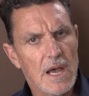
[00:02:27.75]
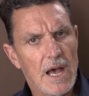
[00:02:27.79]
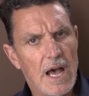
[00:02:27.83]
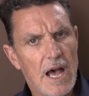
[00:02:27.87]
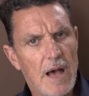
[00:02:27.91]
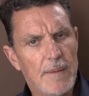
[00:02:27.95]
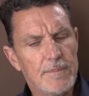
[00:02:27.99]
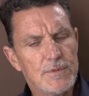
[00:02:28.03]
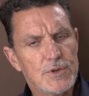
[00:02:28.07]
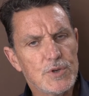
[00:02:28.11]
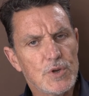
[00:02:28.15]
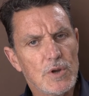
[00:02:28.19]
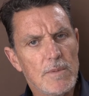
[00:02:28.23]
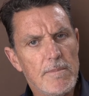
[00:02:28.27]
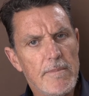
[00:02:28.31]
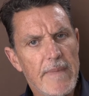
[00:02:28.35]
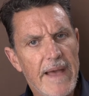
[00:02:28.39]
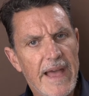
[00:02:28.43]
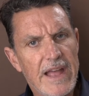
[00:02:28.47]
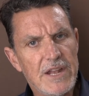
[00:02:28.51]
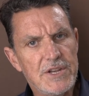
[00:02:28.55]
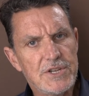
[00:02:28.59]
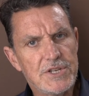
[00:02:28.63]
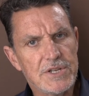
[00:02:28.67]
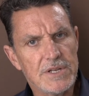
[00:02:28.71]
to
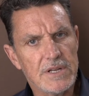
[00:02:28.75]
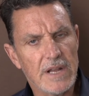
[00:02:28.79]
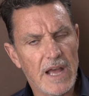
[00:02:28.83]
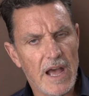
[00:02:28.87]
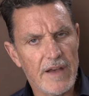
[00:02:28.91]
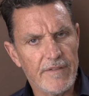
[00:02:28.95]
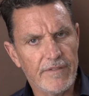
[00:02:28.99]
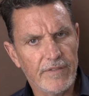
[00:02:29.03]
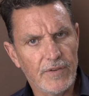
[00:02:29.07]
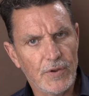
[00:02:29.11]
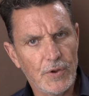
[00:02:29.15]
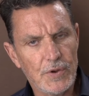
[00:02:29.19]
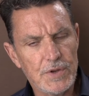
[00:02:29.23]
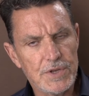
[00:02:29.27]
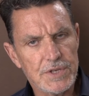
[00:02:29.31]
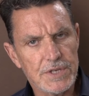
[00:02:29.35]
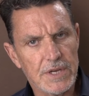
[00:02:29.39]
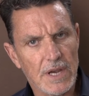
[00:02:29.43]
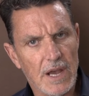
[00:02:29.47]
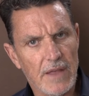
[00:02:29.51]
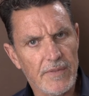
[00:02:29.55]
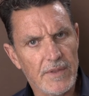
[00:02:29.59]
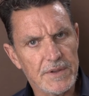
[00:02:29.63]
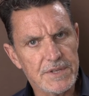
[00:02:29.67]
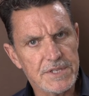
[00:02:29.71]
imagine a
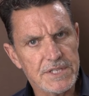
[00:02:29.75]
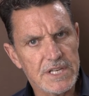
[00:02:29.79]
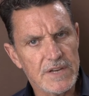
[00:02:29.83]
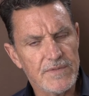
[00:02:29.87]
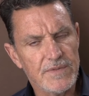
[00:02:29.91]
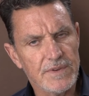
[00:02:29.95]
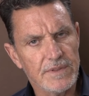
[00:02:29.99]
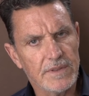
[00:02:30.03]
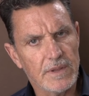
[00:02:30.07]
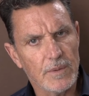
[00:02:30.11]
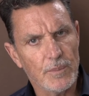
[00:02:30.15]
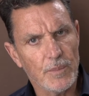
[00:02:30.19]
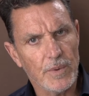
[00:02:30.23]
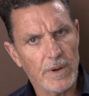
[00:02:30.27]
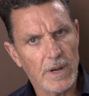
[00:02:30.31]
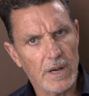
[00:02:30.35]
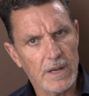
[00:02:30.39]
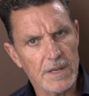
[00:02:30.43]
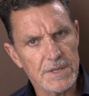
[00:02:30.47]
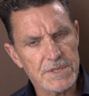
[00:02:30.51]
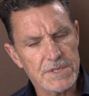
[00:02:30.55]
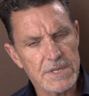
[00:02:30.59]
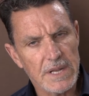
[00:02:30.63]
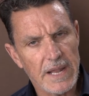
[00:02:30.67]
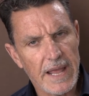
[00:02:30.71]
future that's different than what it
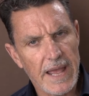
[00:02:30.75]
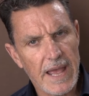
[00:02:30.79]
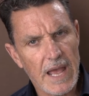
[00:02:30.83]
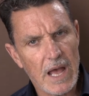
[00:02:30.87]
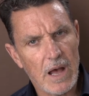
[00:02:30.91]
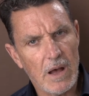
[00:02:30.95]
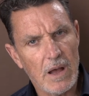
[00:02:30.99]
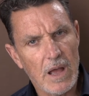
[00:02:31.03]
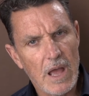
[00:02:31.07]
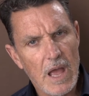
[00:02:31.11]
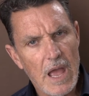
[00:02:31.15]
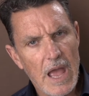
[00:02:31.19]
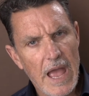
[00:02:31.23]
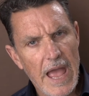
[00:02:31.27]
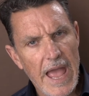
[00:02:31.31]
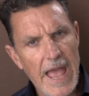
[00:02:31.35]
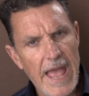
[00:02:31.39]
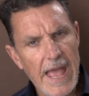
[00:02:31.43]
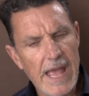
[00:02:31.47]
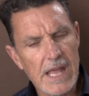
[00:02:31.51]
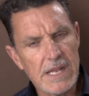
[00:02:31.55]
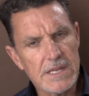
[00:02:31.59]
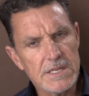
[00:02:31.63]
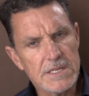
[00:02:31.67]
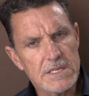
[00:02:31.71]
is now.
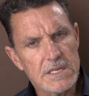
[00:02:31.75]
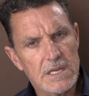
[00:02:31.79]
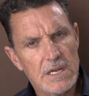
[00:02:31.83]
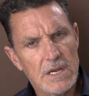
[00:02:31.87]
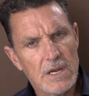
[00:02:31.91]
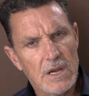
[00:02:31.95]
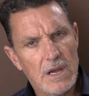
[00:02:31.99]
And